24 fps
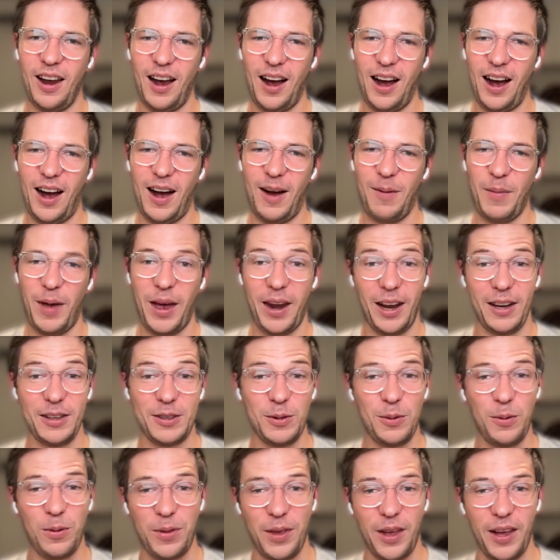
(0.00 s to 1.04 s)
And I
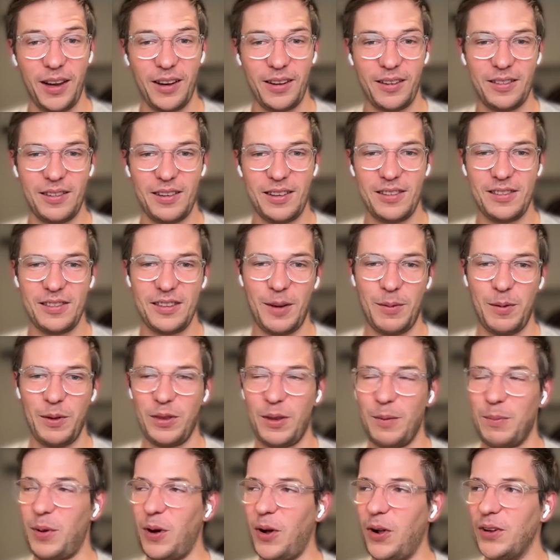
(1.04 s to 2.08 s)
do think some of
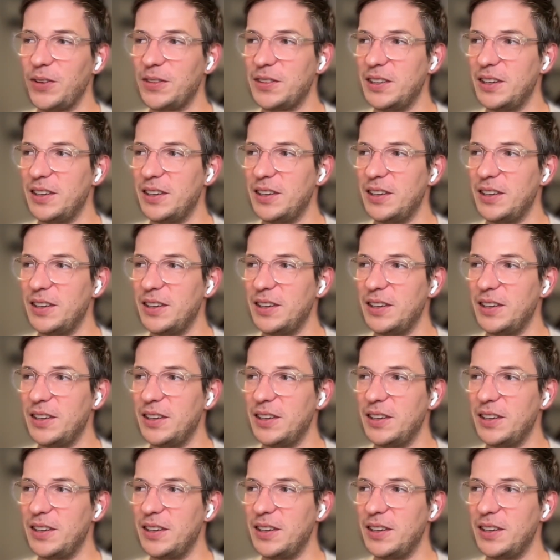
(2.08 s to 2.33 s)
the policy